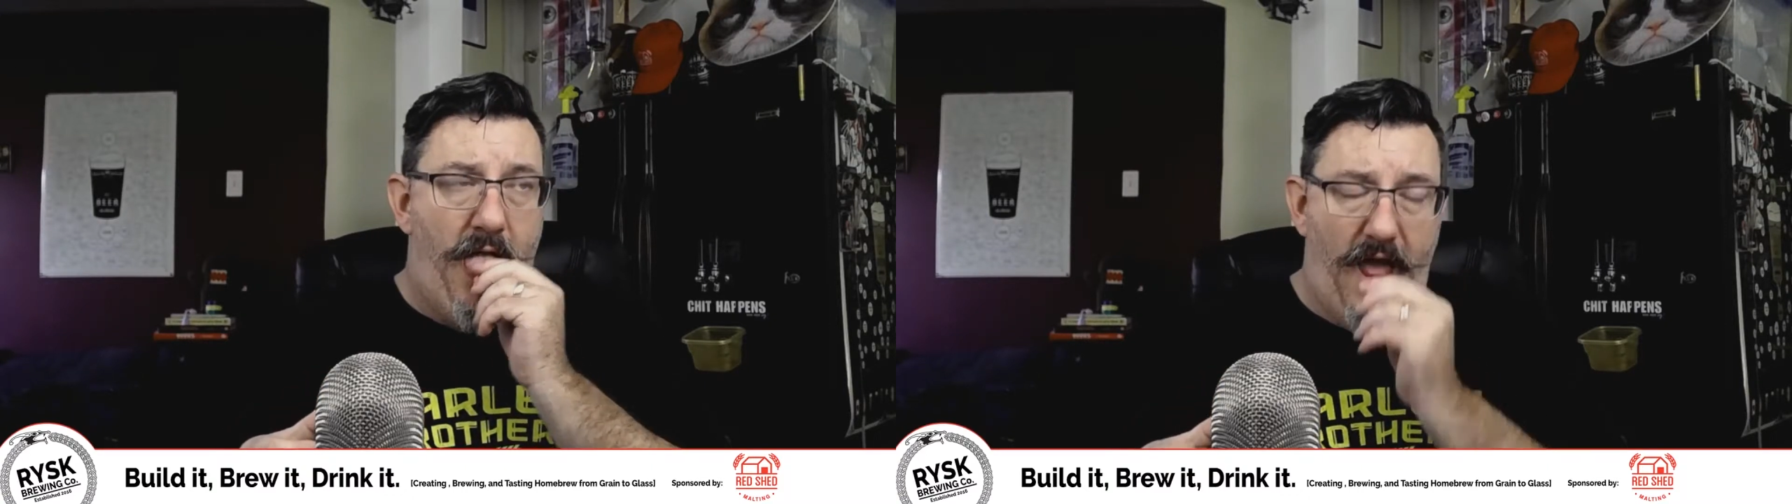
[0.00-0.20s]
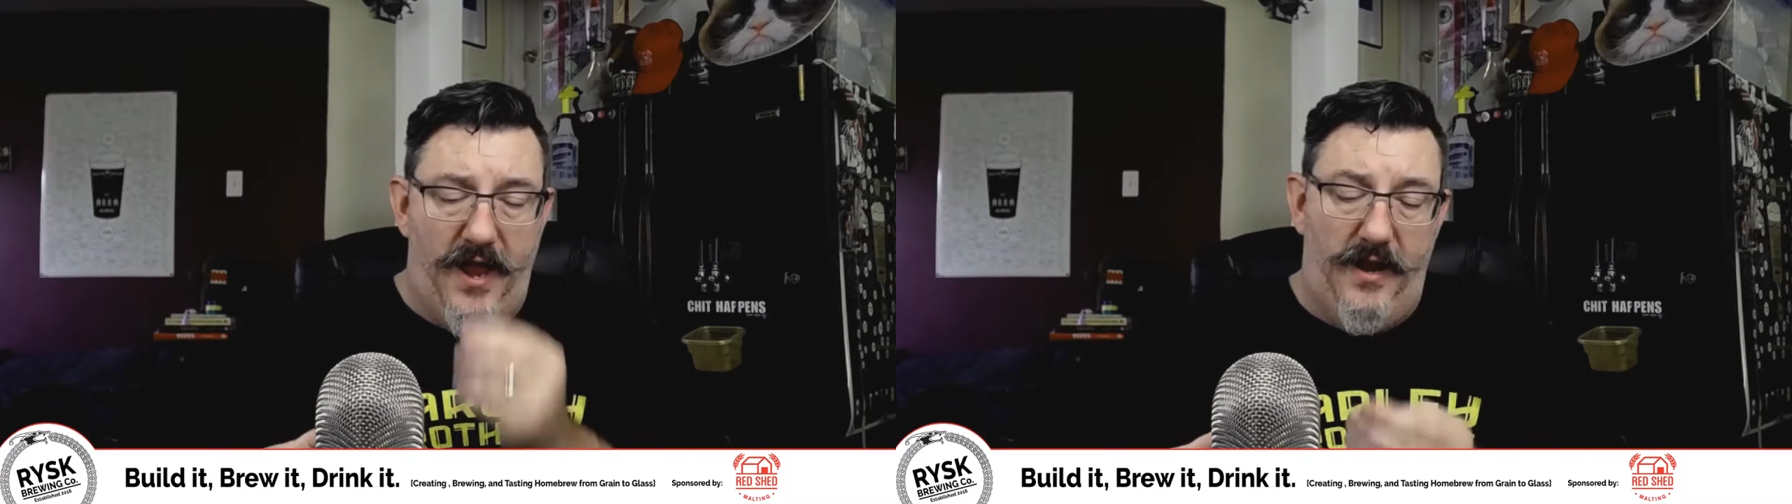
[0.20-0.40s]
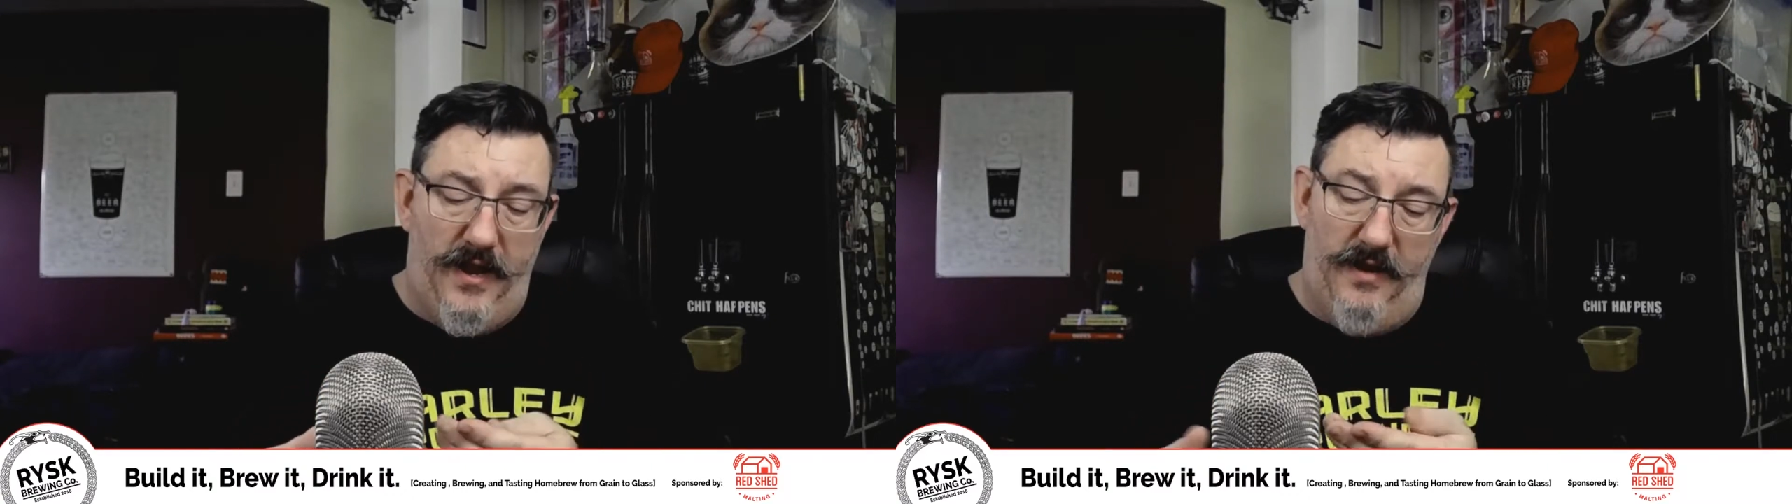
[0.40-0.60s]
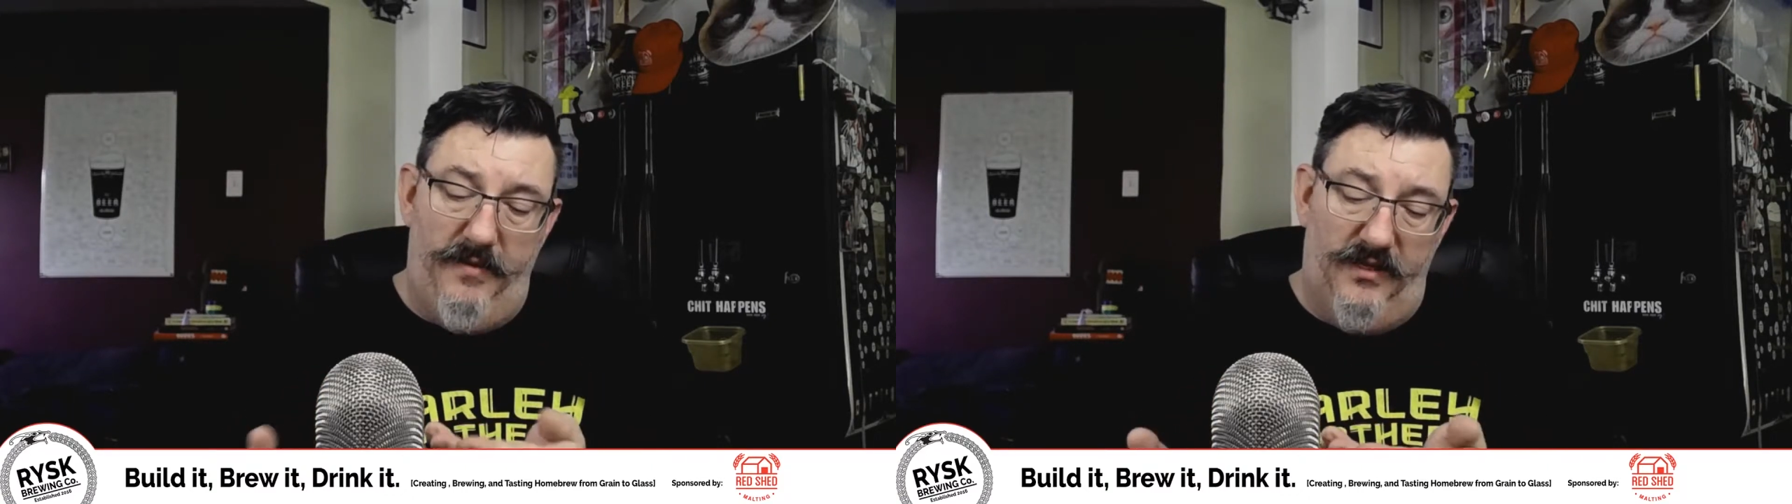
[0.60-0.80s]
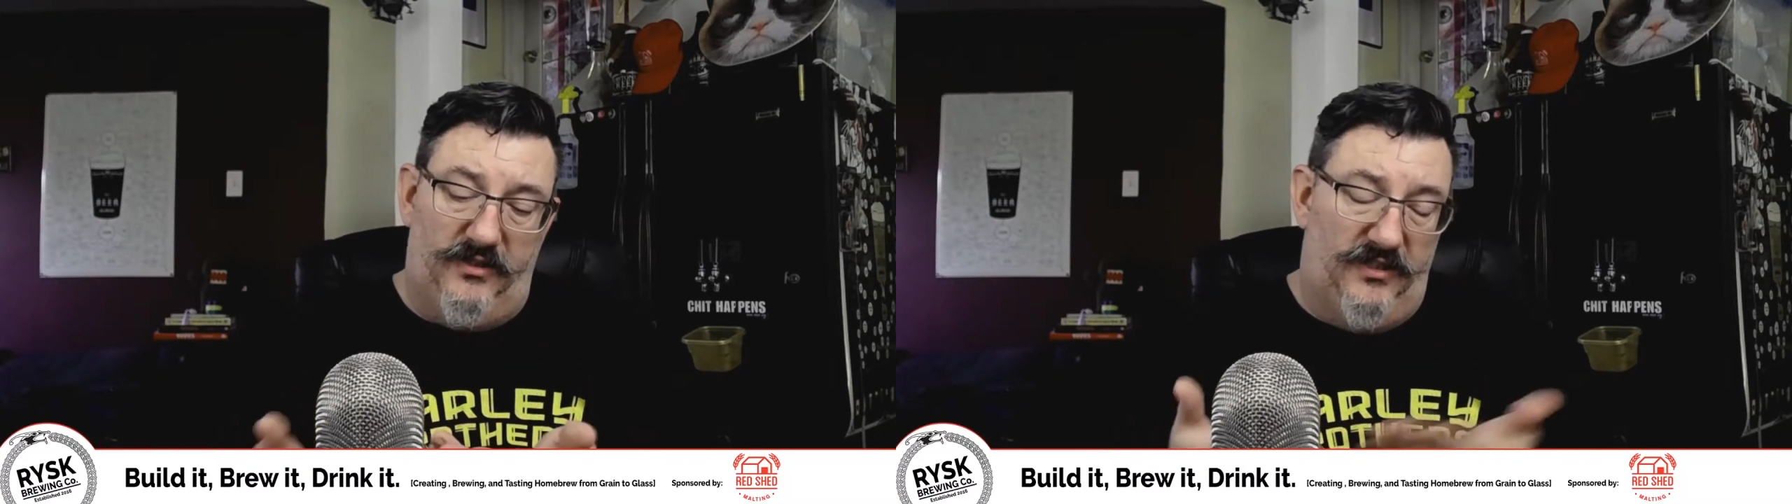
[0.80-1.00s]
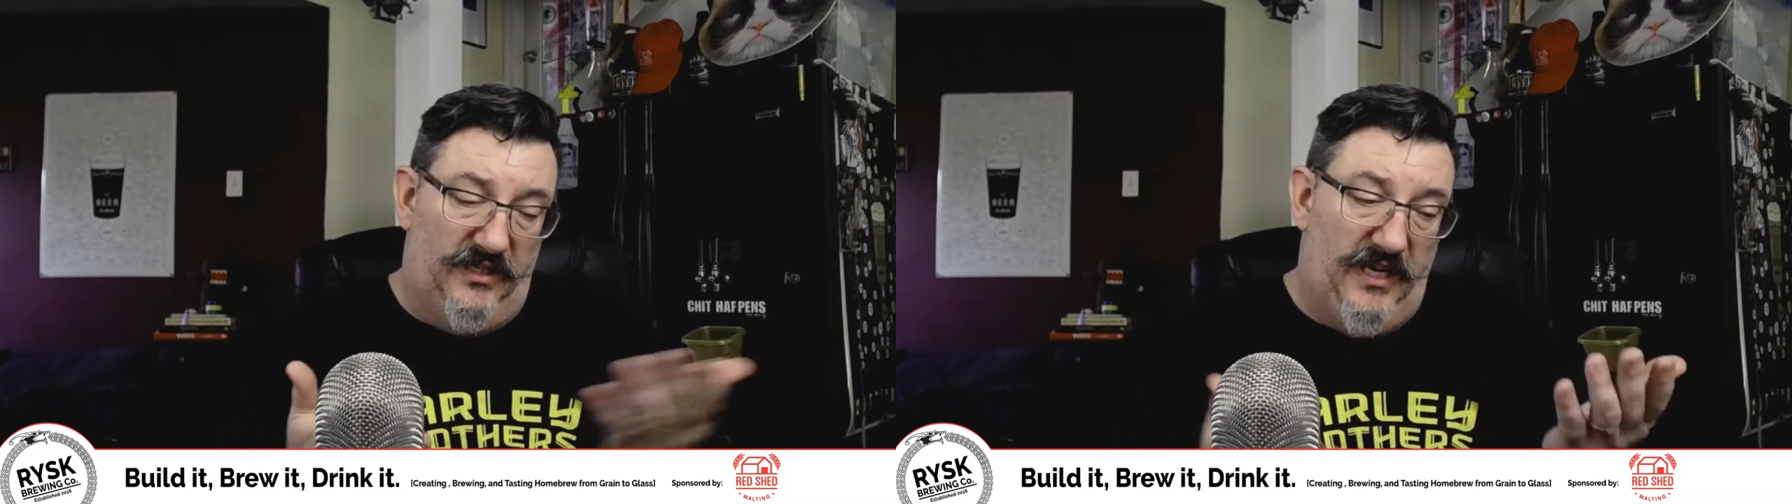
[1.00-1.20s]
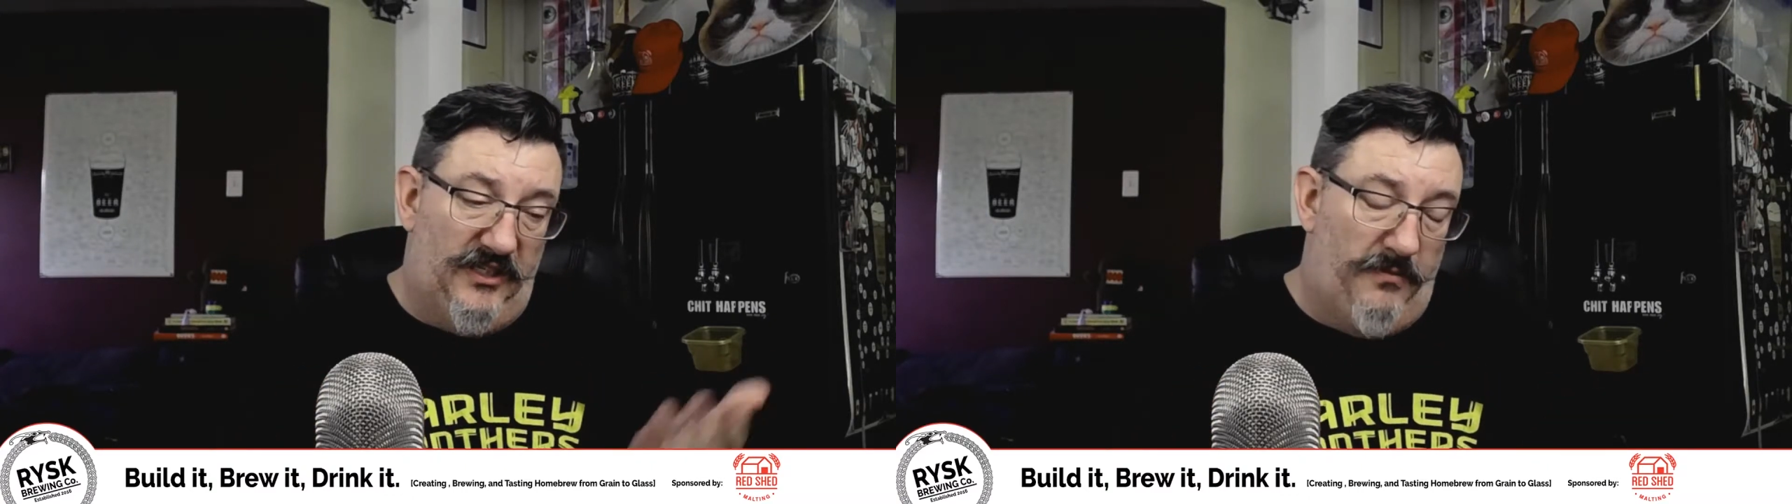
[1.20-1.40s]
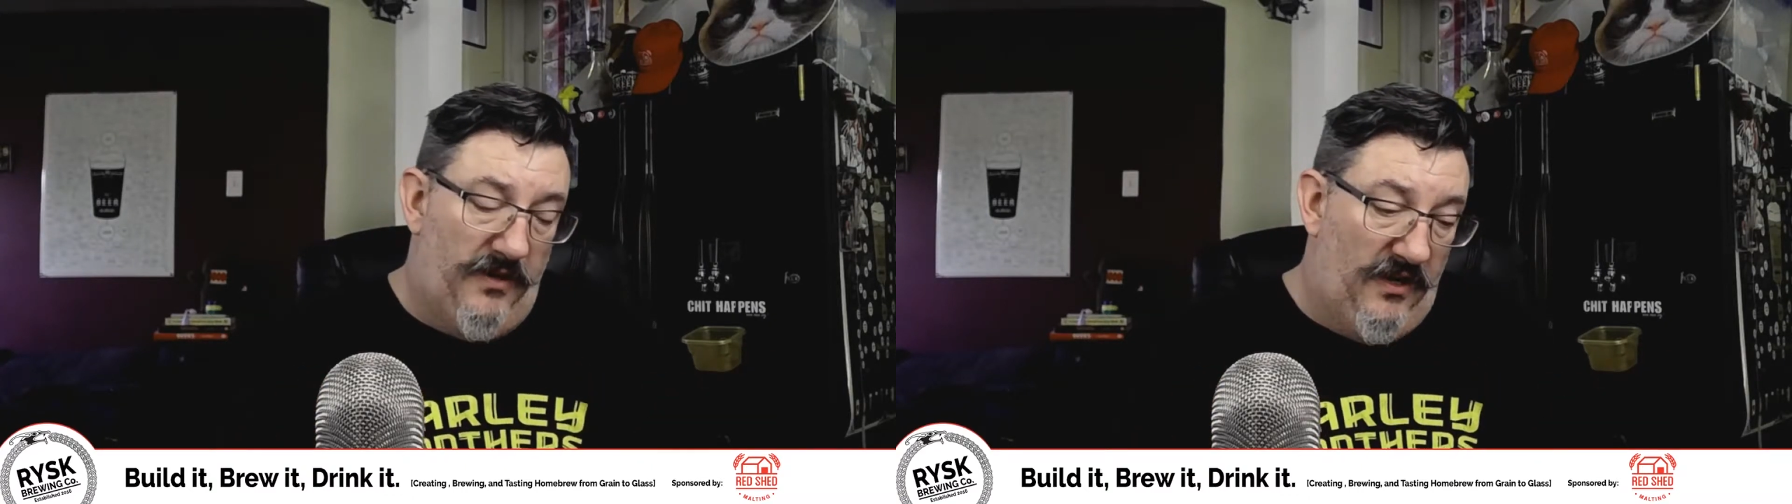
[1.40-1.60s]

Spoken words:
And I mean, this is a testament to